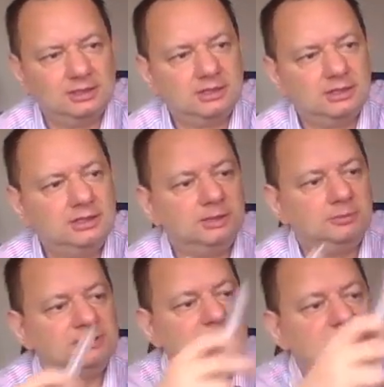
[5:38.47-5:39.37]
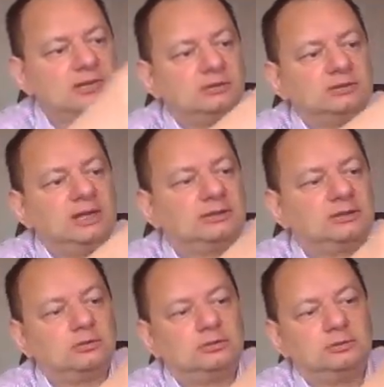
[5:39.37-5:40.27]
keep this second
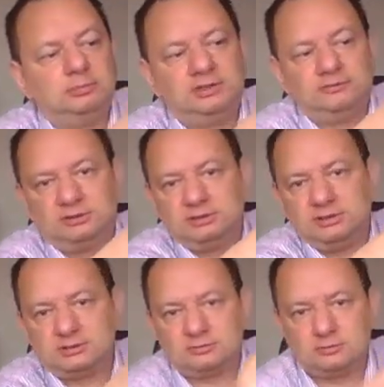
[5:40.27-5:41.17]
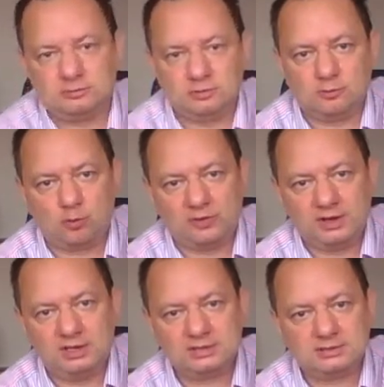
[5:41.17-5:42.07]
electrode between these two
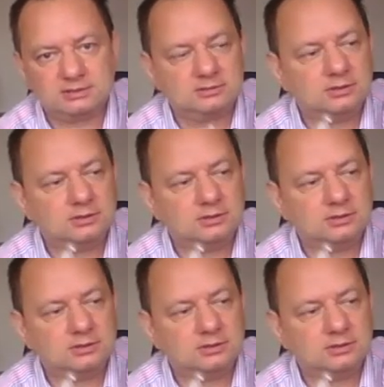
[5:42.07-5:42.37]
fingers